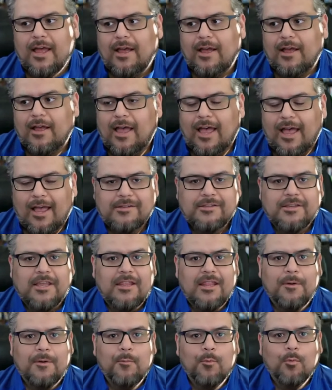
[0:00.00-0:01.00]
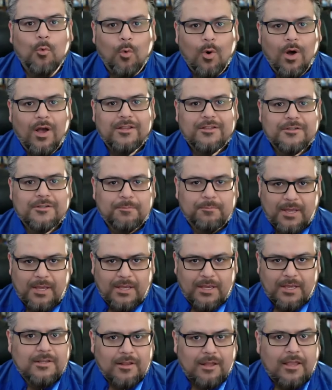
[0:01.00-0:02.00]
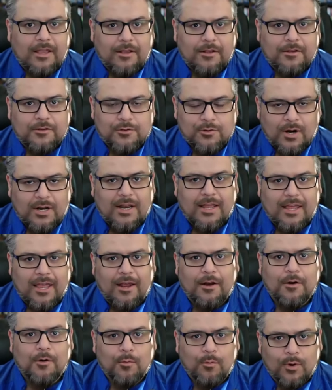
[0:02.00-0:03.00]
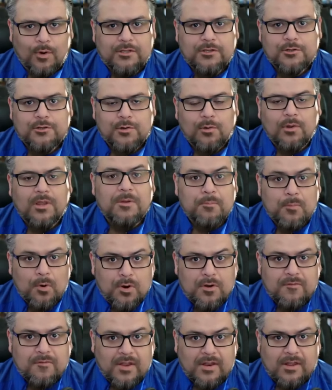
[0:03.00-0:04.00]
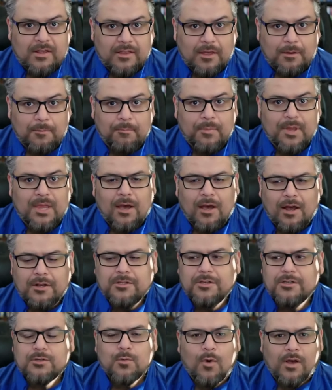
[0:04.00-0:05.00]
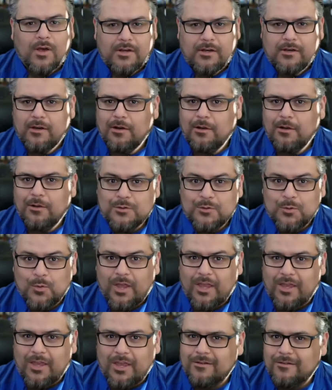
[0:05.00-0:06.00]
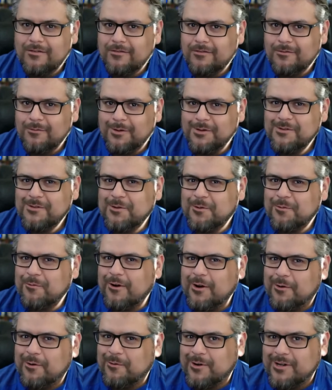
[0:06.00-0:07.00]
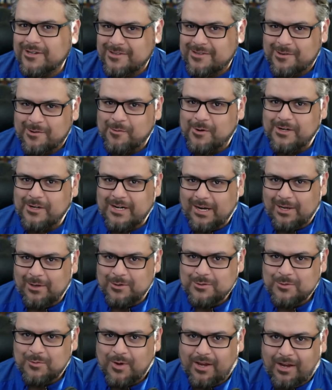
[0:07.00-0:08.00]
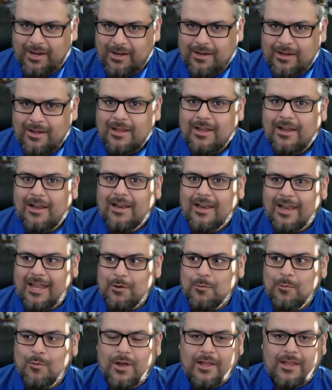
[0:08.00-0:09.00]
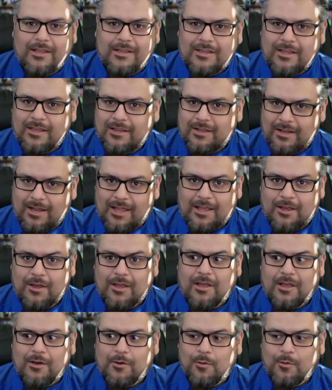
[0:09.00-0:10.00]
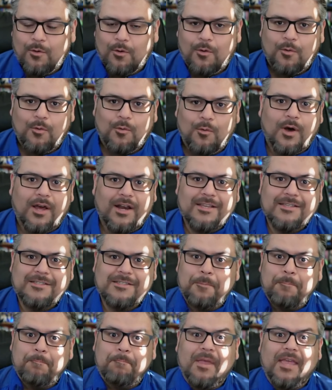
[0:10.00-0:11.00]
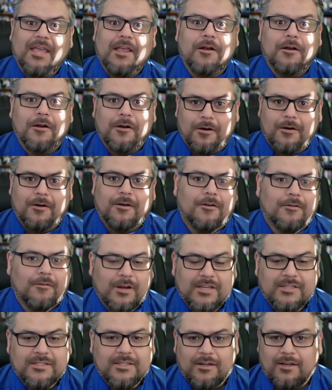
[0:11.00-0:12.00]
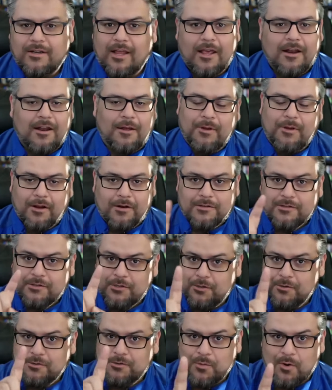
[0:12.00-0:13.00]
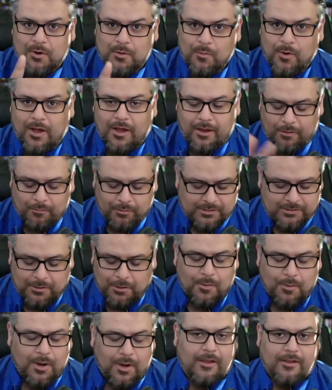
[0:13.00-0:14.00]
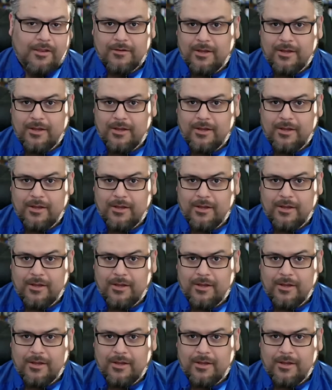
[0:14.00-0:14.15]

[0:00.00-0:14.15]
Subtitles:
asking them what's basically trying to get what's truly motivating them beyond just wanting to lose weight. What's the real reason they're wanting to lose weight? Like, what is the bigger reason? And I'm not going to use the word why. What's their why?